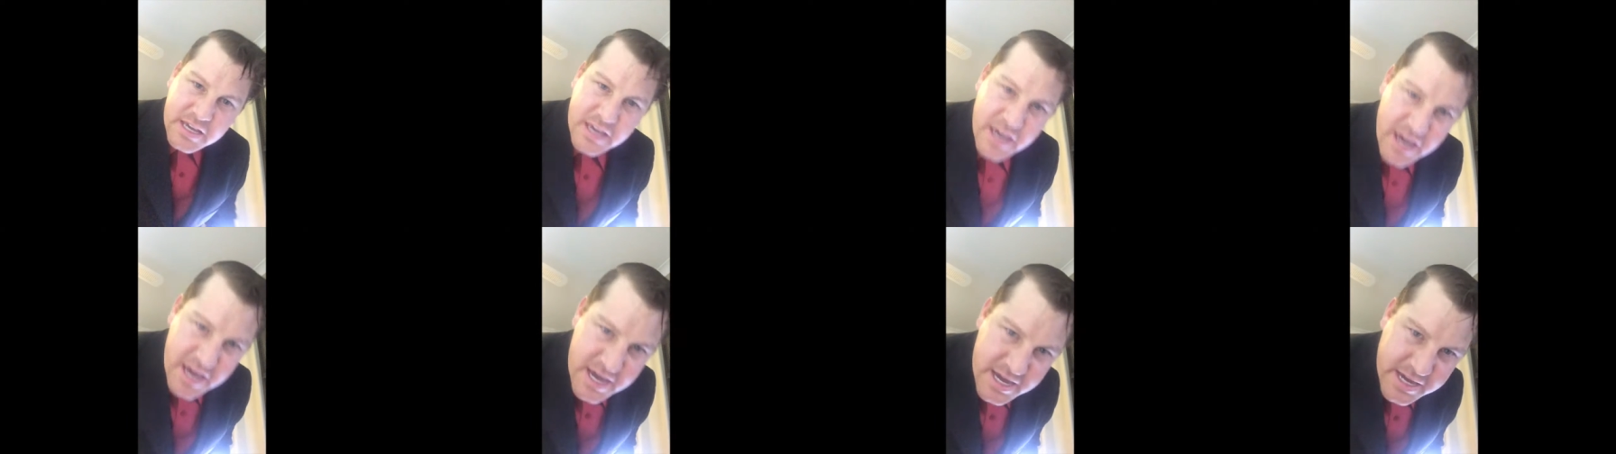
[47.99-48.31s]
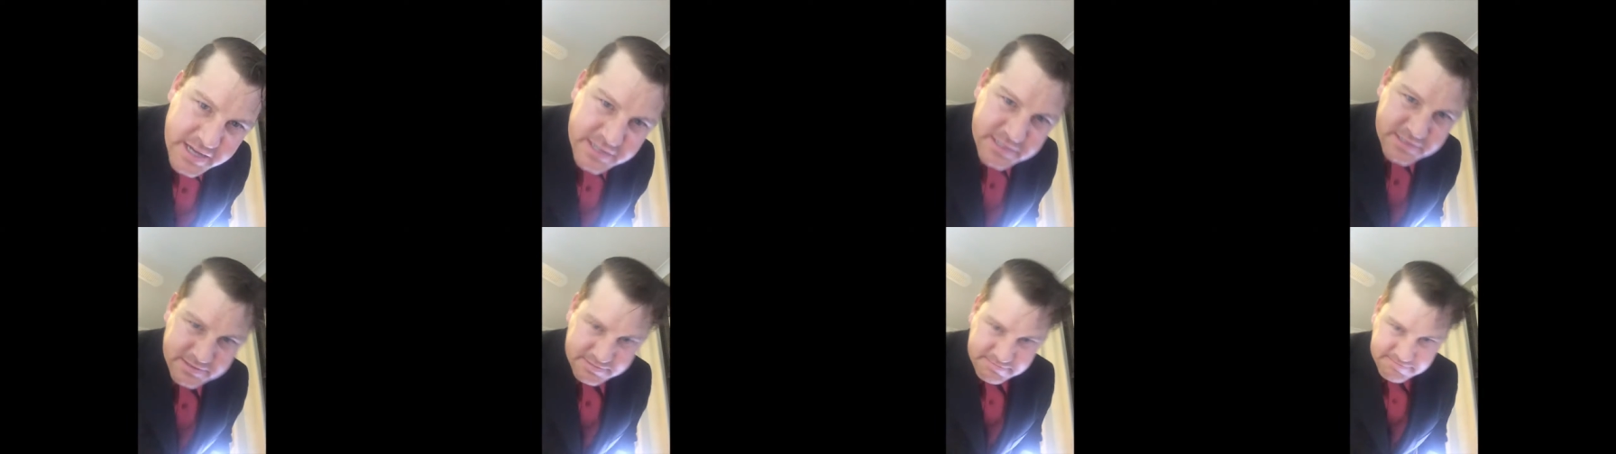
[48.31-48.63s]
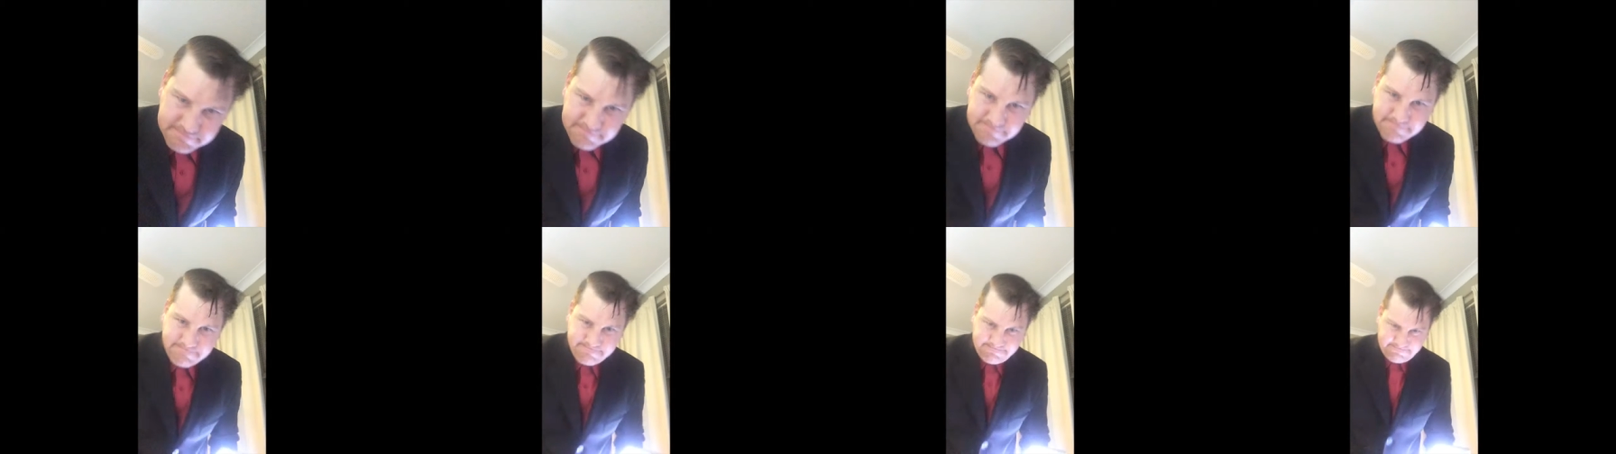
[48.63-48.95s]
keen.
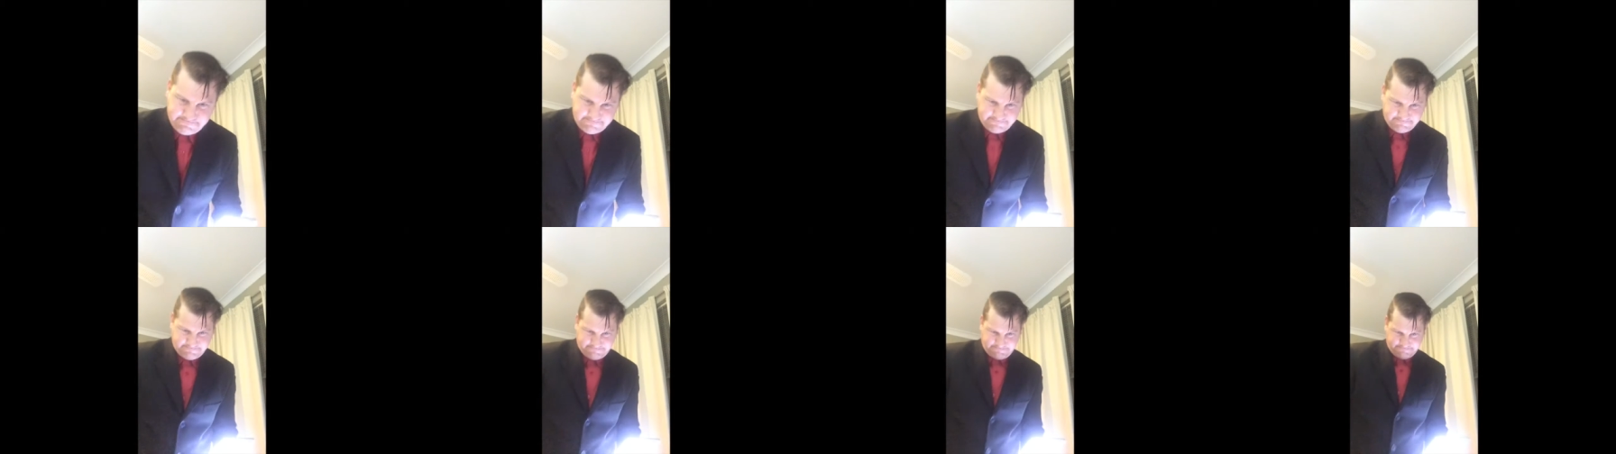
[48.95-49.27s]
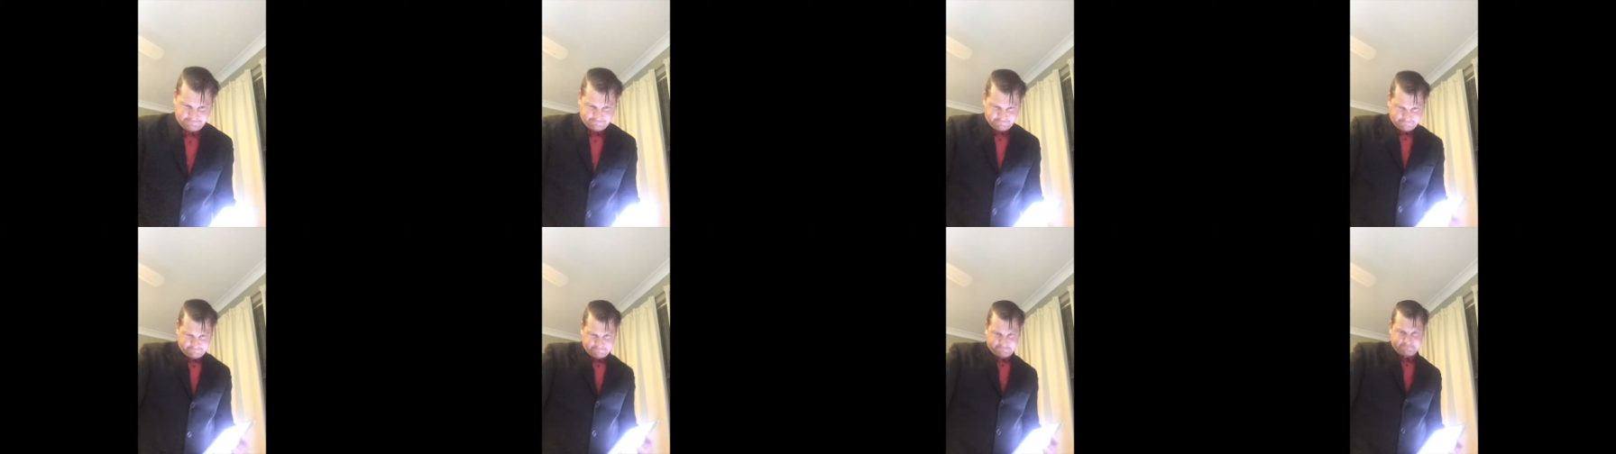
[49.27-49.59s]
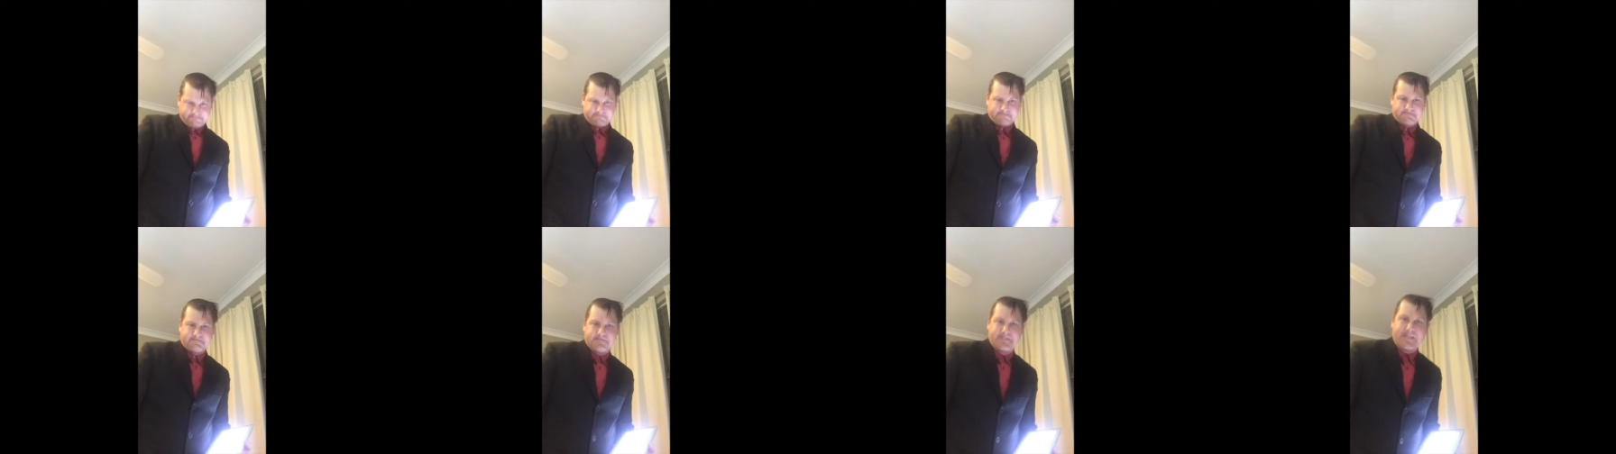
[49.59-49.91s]

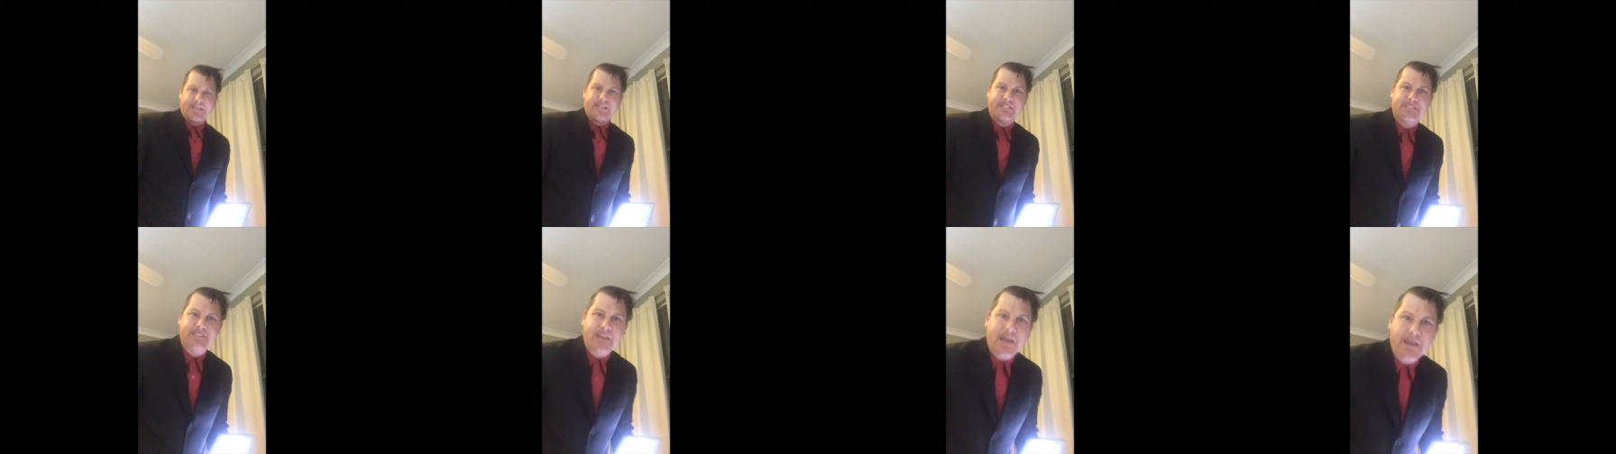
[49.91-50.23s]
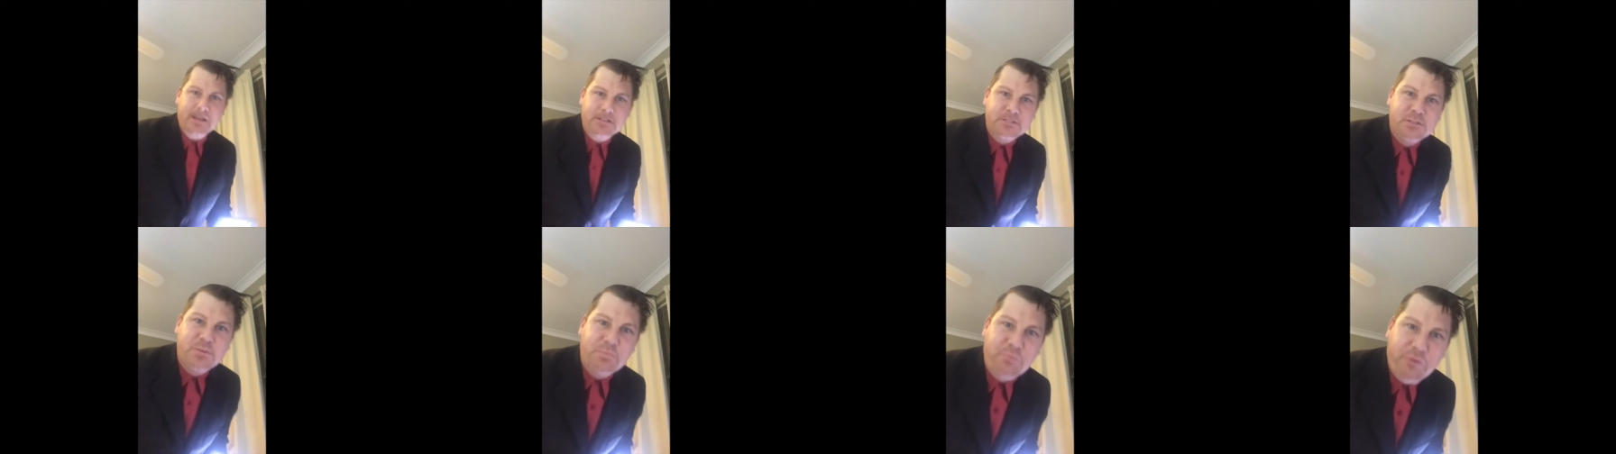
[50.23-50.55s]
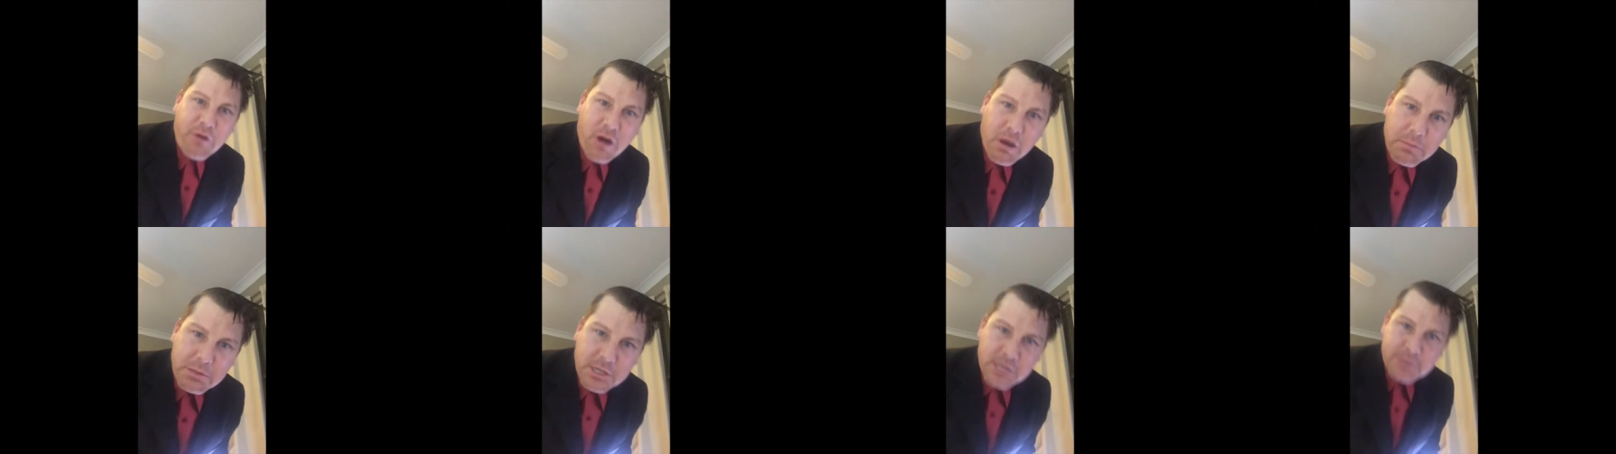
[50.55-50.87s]
They say it's a
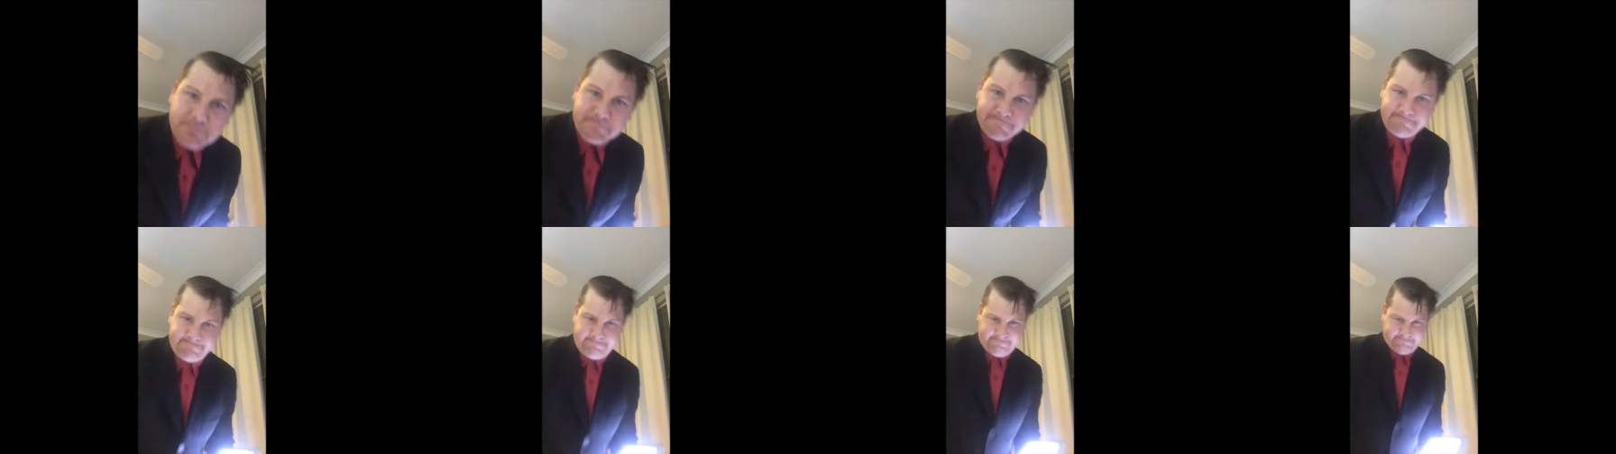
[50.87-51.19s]
problem.